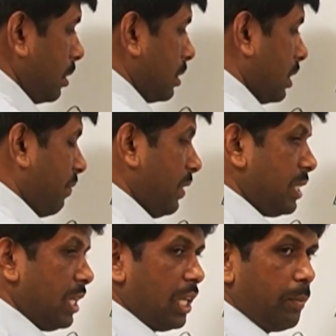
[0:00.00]

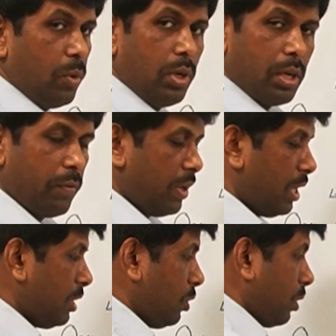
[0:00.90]
sufficient amount of
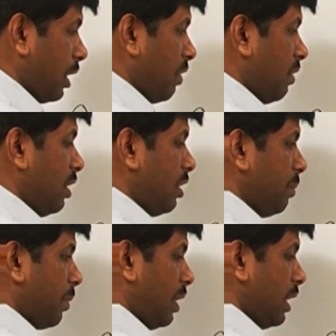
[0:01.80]
energy to convert into
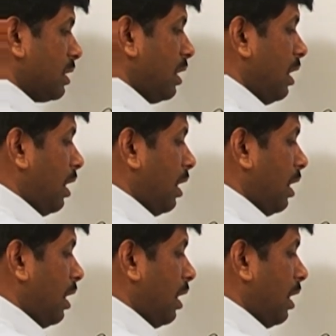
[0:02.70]
the products,